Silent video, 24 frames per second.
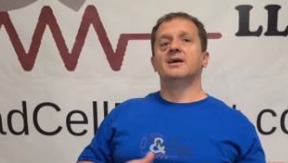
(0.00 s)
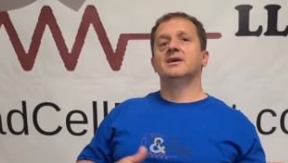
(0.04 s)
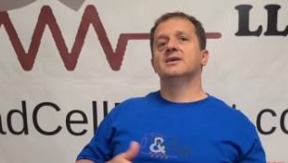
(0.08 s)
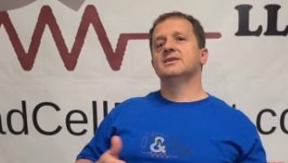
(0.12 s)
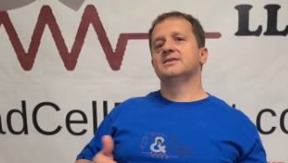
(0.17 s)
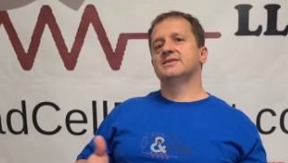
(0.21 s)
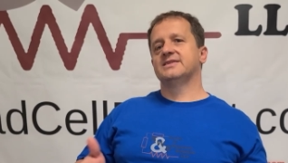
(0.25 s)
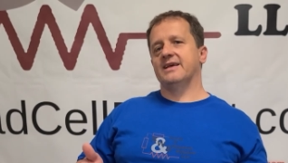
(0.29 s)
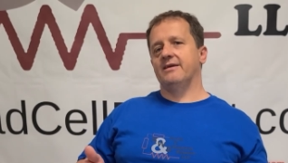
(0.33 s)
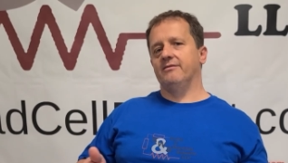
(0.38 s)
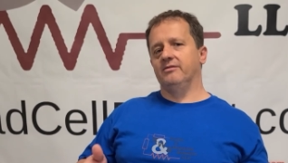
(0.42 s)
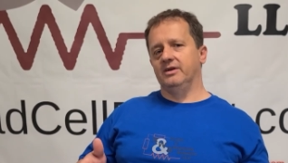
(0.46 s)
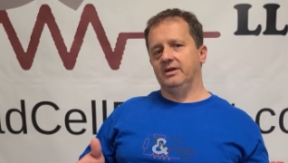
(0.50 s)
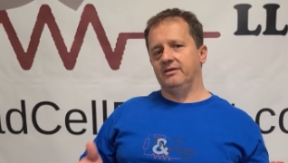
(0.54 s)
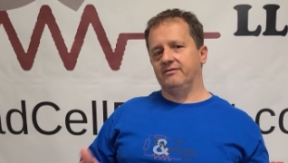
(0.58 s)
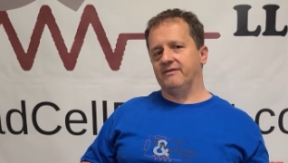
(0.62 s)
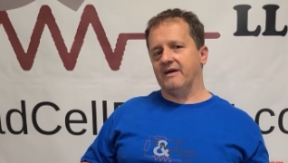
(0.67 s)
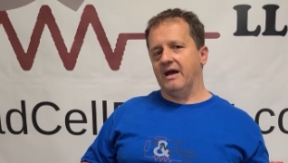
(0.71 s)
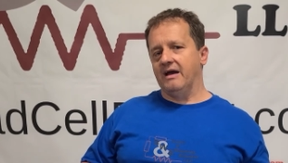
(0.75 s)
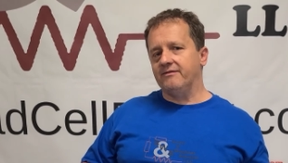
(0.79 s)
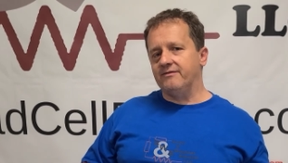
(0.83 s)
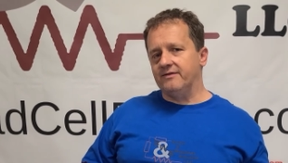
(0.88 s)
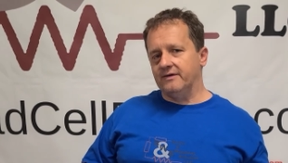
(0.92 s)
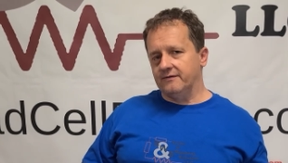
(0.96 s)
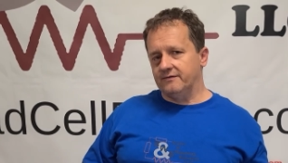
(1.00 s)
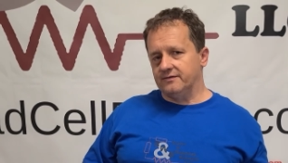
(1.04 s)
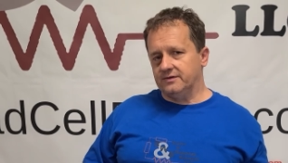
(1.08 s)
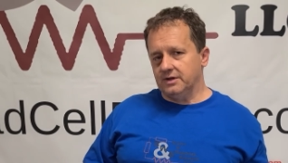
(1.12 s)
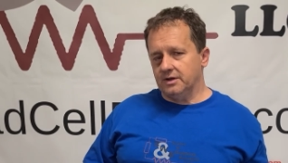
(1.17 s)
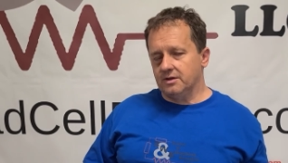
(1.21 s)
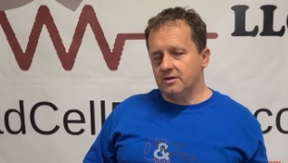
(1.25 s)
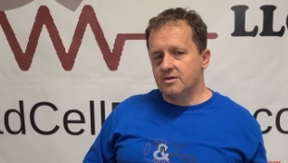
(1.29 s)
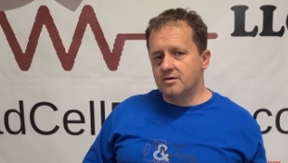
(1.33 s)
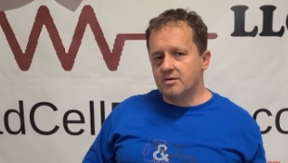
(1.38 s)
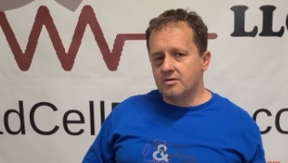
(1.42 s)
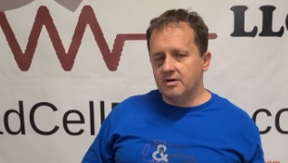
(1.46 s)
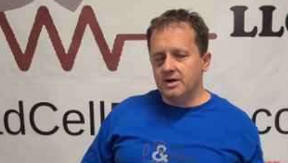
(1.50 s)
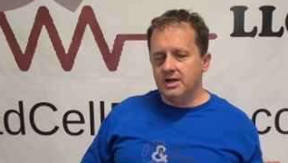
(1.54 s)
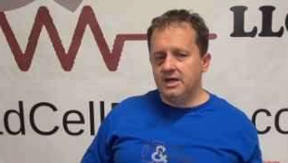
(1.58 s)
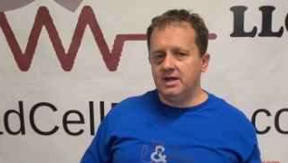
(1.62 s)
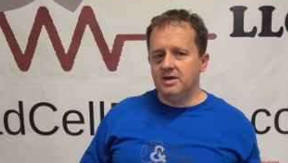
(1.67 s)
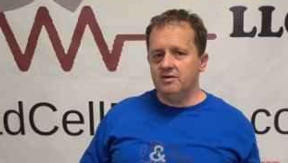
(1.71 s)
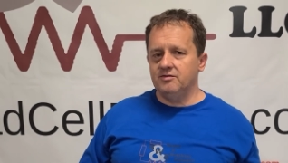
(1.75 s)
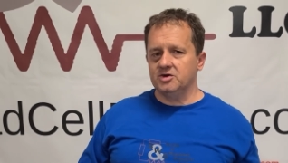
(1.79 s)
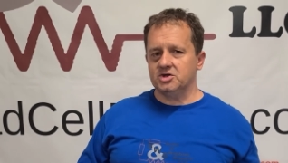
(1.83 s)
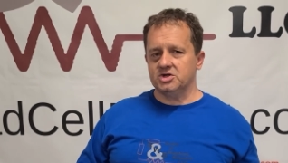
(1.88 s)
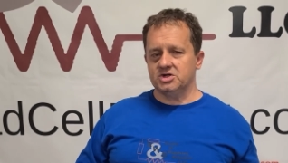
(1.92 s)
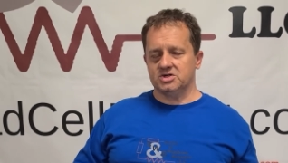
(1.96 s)

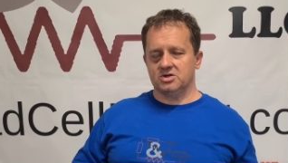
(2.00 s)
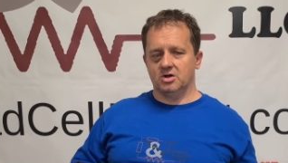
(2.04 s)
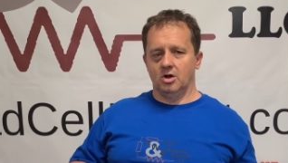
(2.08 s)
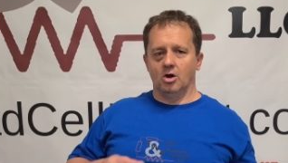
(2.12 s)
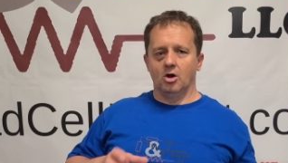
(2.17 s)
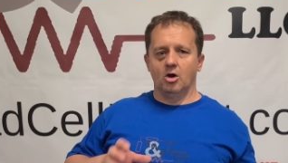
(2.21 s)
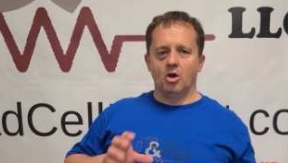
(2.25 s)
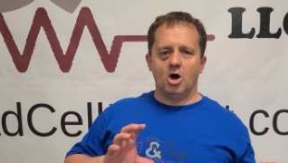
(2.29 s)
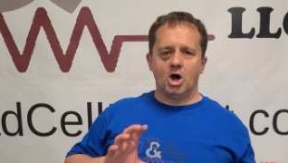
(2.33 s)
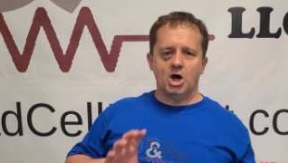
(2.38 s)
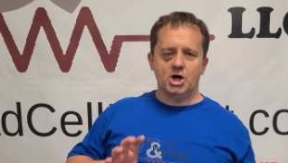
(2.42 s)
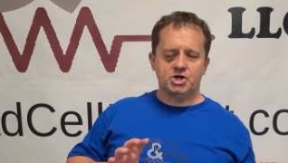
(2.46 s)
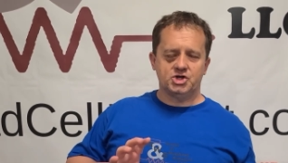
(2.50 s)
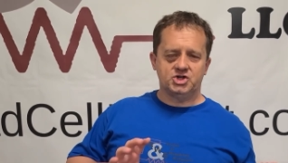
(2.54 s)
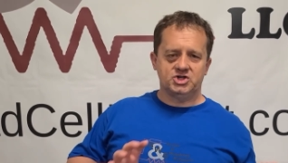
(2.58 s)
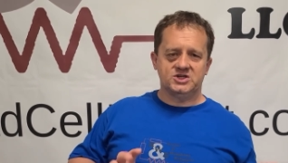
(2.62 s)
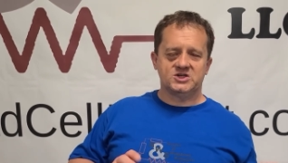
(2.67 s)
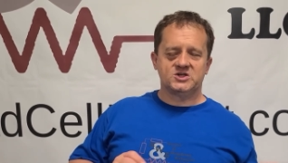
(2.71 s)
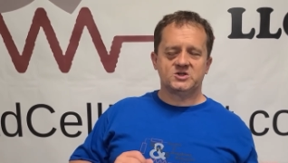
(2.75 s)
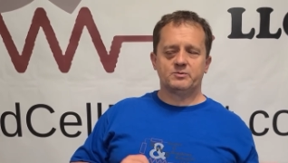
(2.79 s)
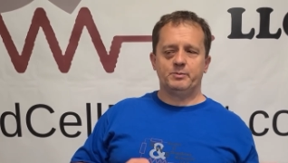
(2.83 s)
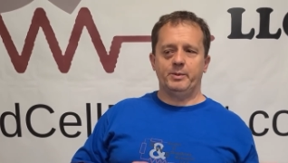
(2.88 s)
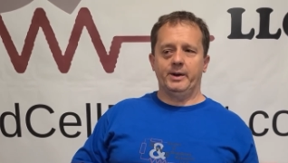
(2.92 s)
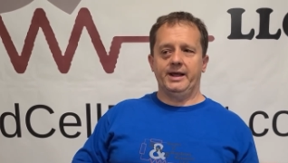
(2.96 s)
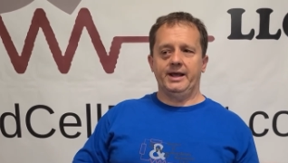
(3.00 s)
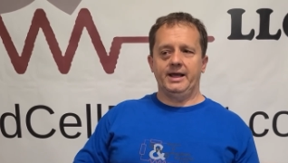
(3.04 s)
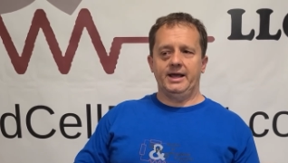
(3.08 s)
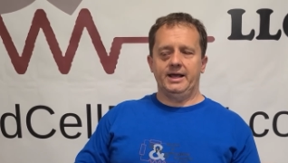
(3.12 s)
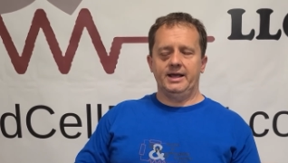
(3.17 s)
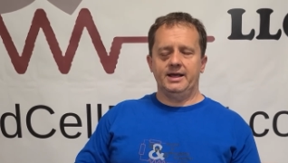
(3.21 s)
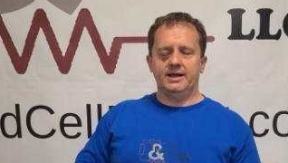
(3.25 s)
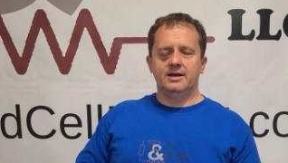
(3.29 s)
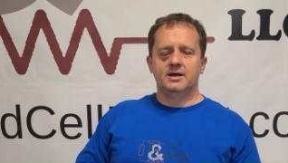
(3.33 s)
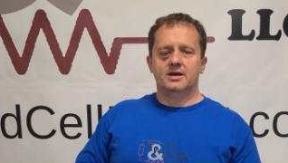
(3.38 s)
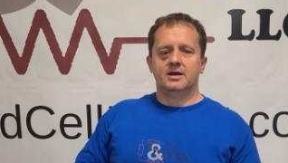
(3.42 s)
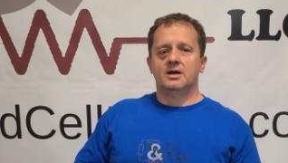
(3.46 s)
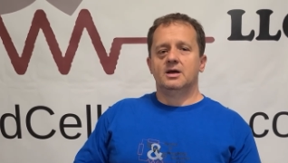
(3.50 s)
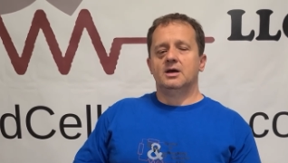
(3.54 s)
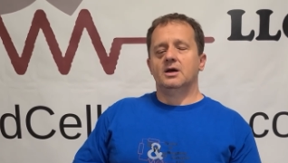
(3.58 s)
7553, which is a large display,